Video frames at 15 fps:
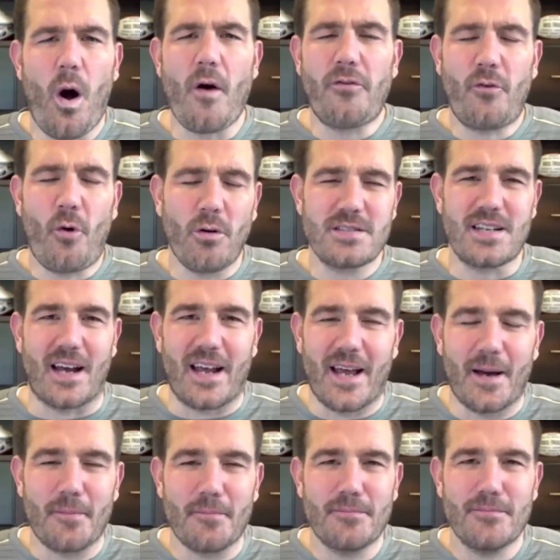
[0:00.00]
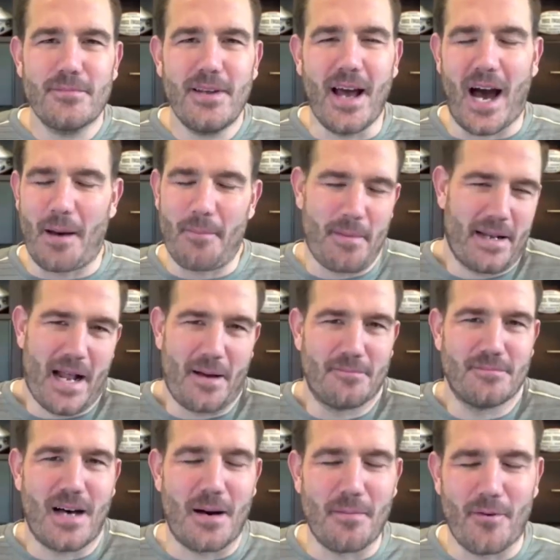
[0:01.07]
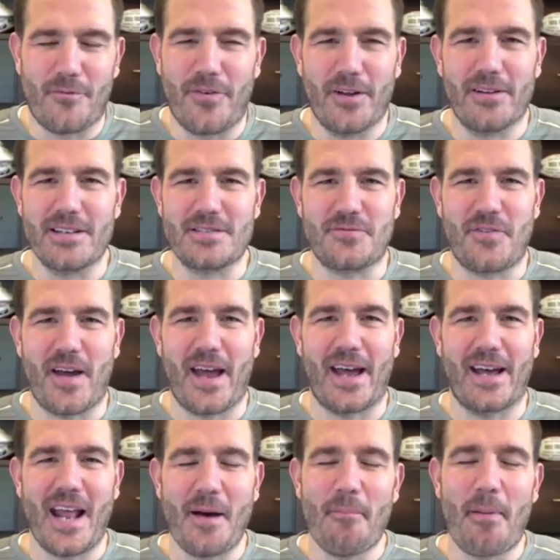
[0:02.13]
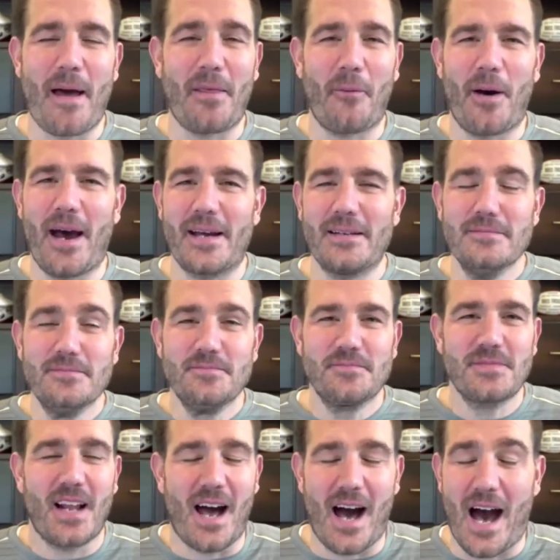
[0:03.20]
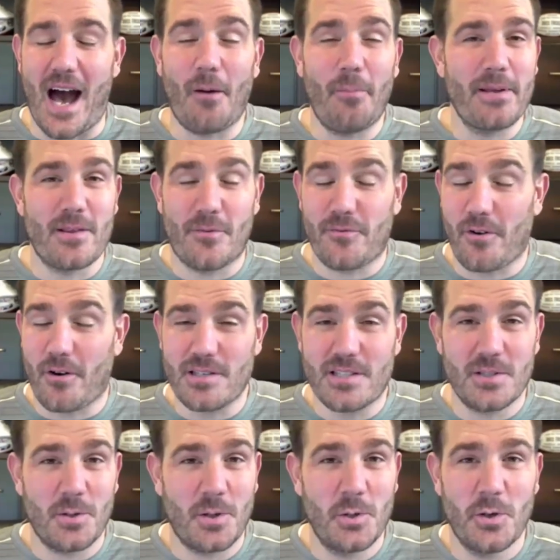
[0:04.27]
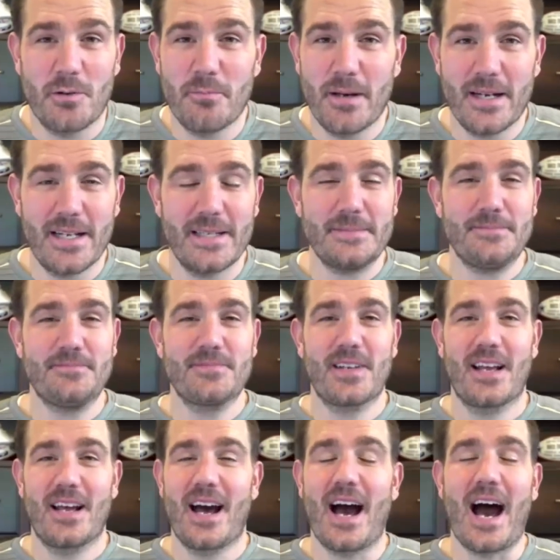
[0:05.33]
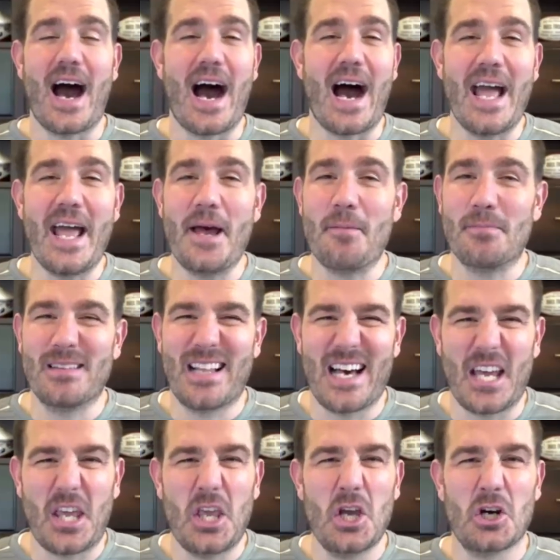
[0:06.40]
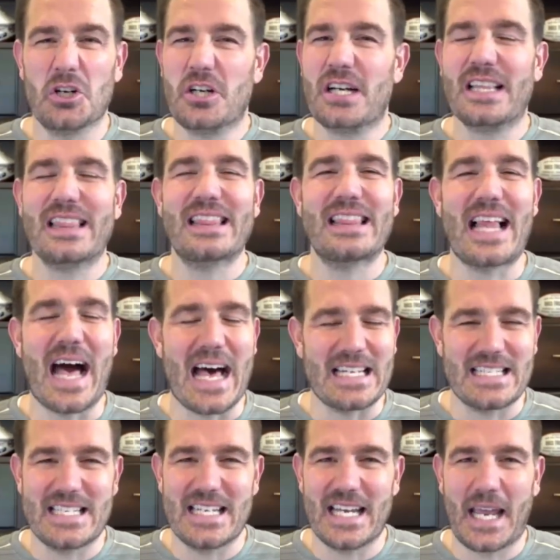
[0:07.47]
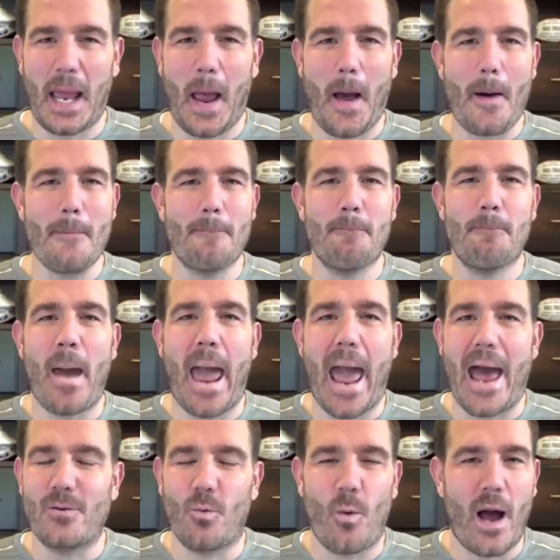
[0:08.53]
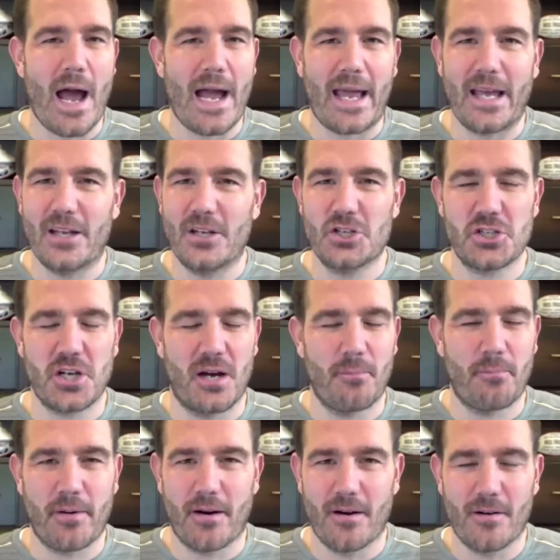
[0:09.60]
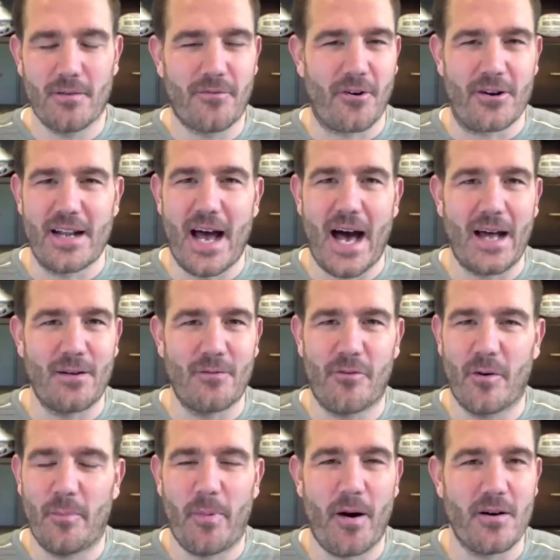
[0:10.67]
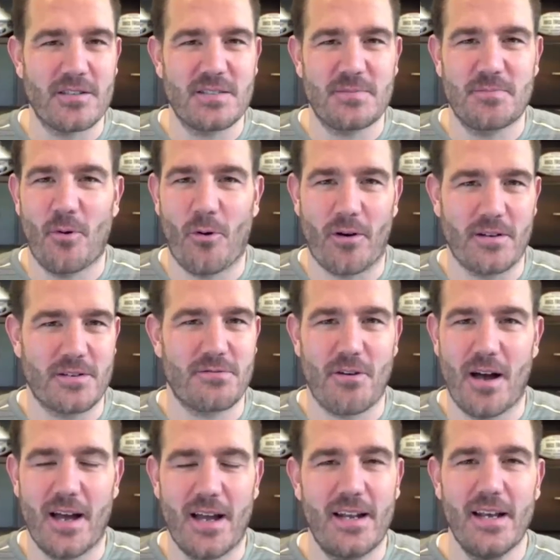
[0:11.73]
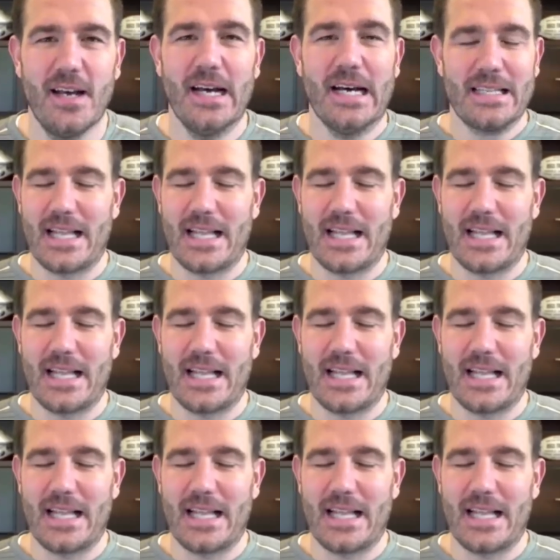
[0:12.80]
Well, of course I am. Yeah, I mean, I'm a Phillies fan. And by the way, I'll be the first one to admit it. I am like your classic bandwagon jumper for non-football sports, right?